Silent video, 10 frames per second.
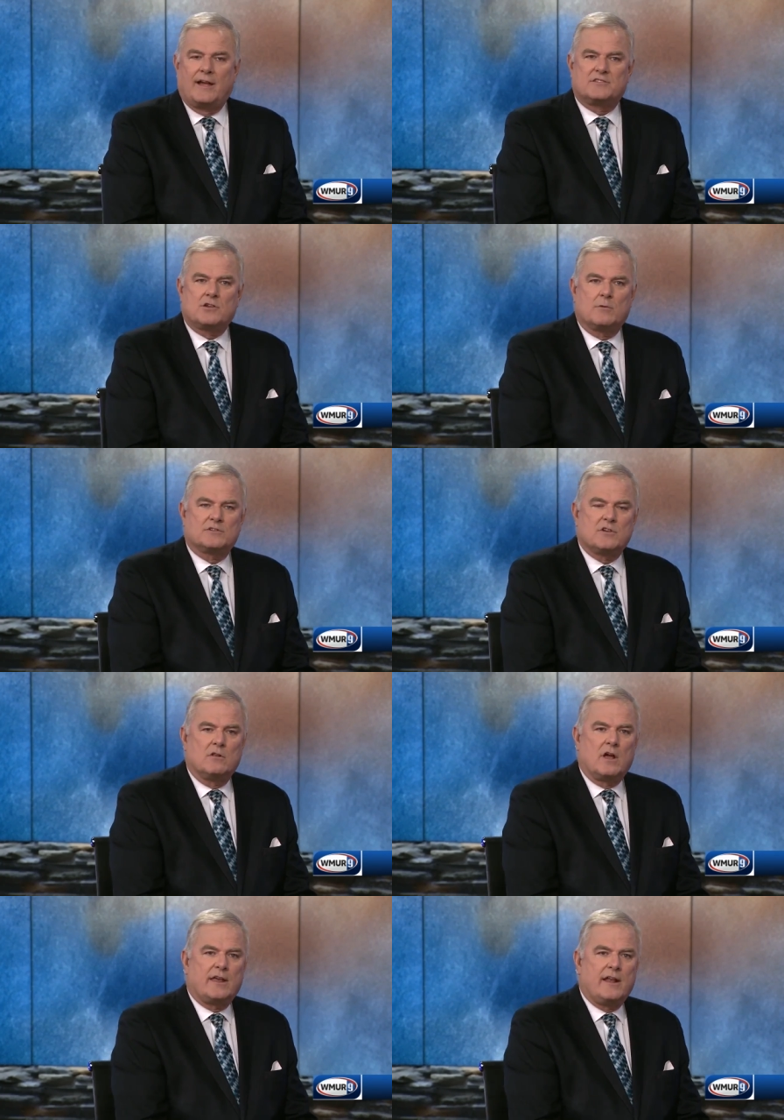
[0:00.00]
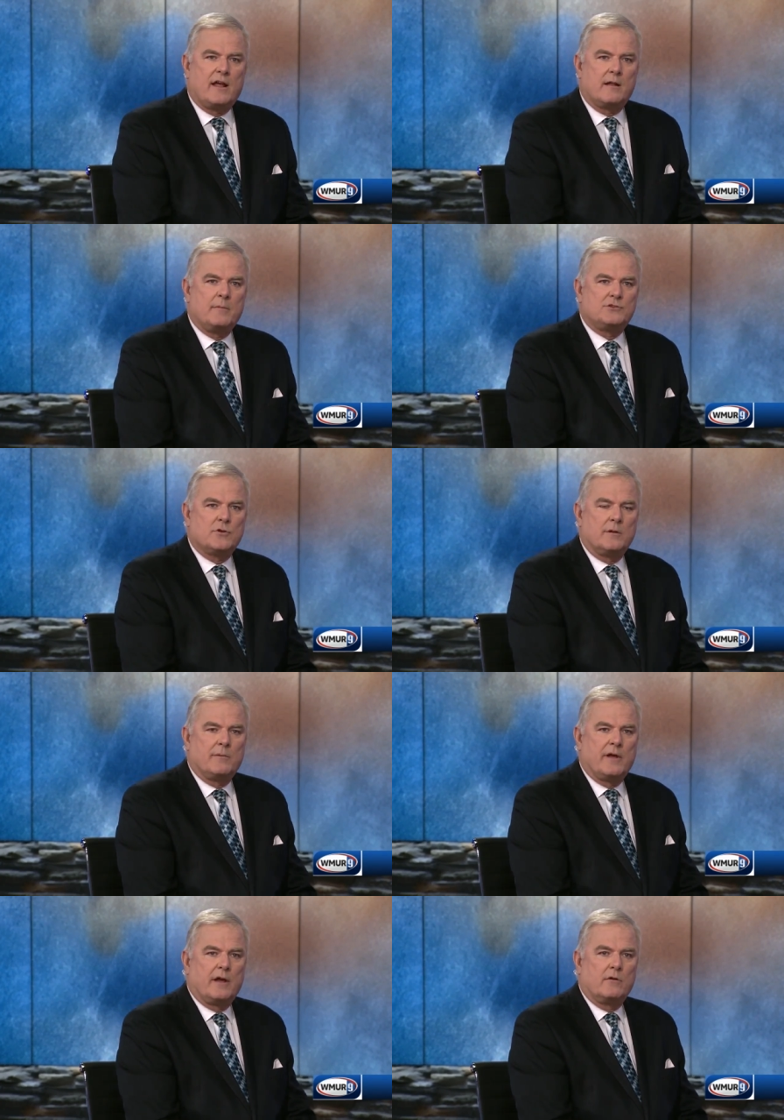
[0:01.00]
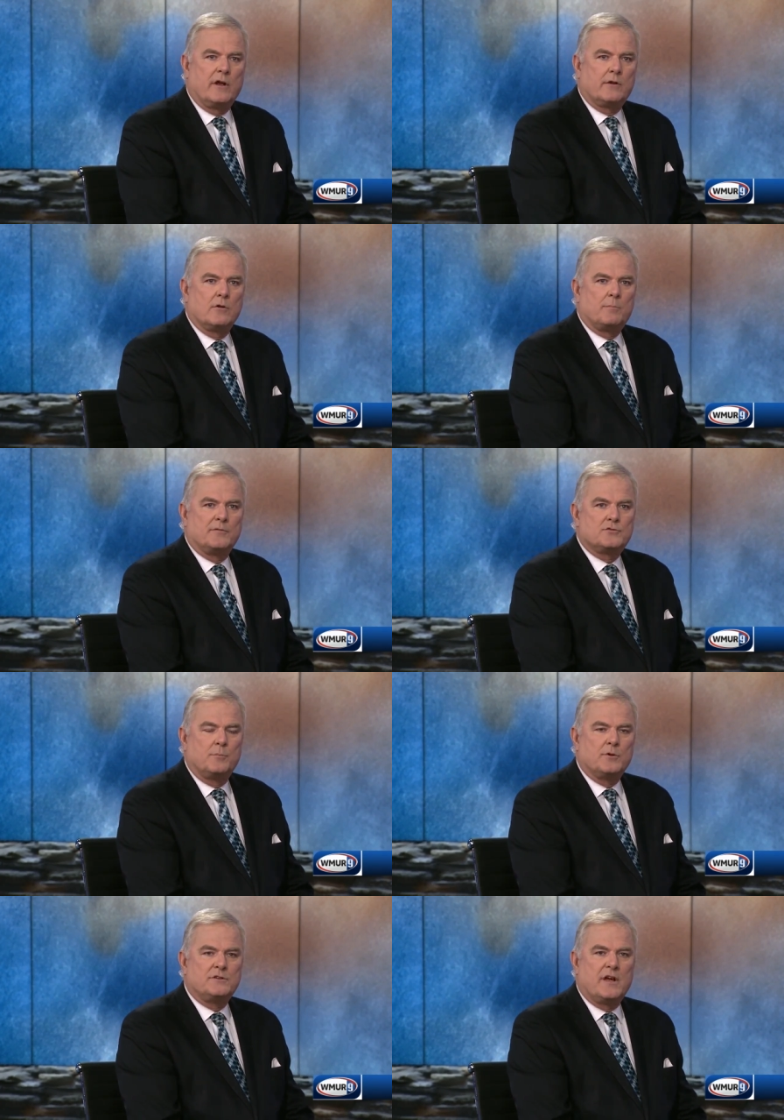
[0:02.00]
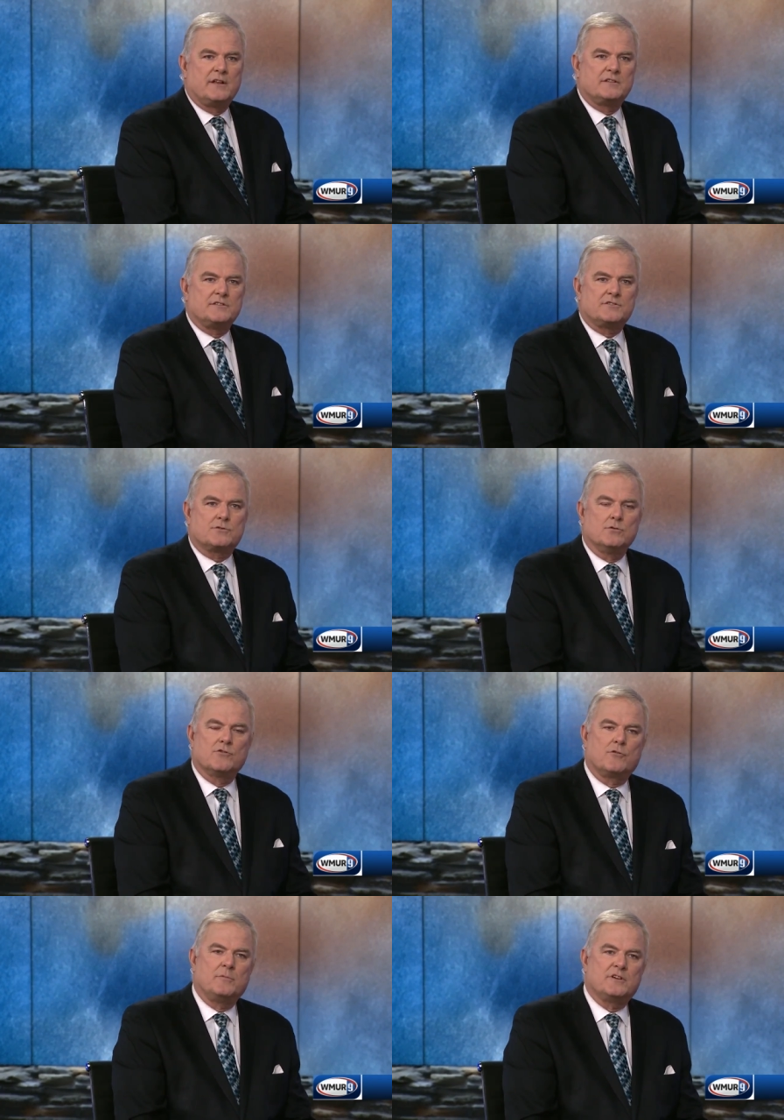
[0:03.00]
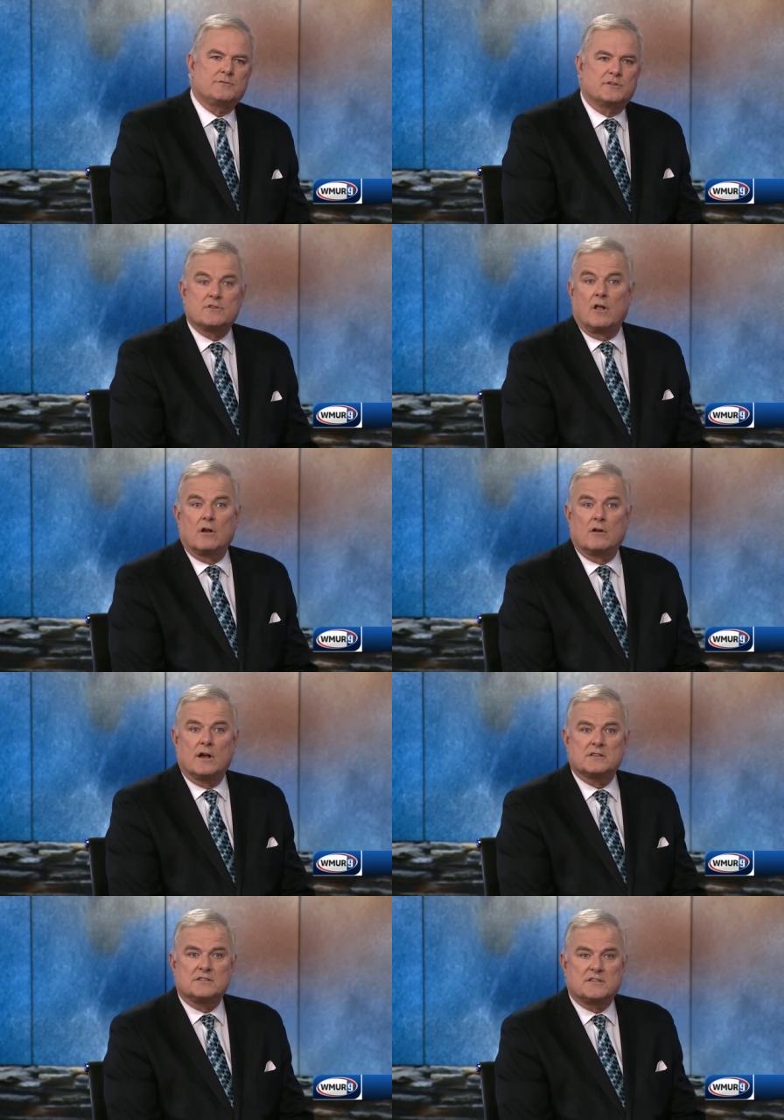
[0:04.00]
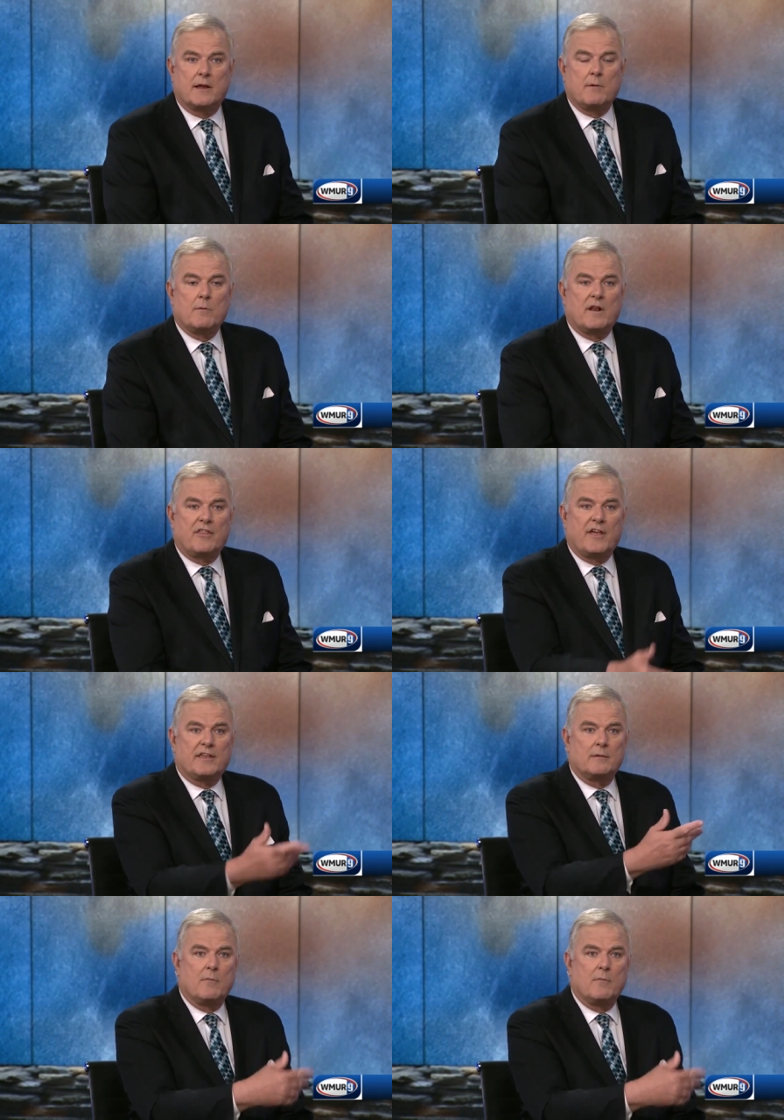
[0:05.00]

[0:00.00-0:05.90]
And so we're so lucky now to be joined by a great group of superintendents and schools from districts all across the state. We want to thank